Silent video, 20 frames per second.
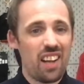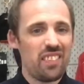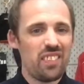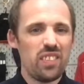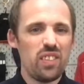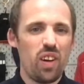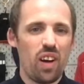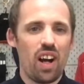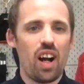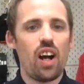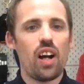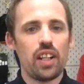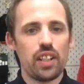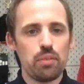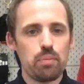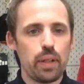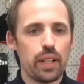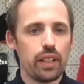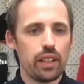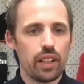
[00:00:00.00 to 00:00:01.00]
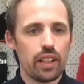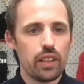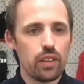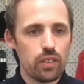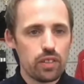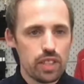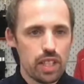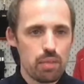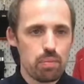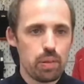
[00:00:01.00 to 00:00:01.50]
not height, but your
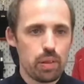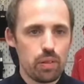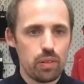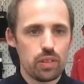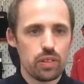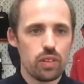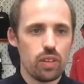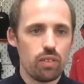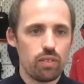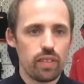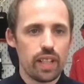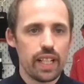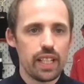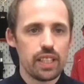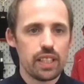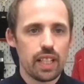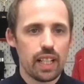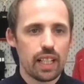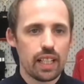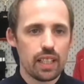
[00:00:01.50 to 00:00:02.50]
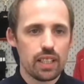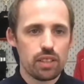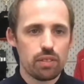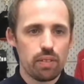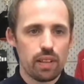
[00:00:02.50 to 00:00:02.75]
typical sort of rain jackets,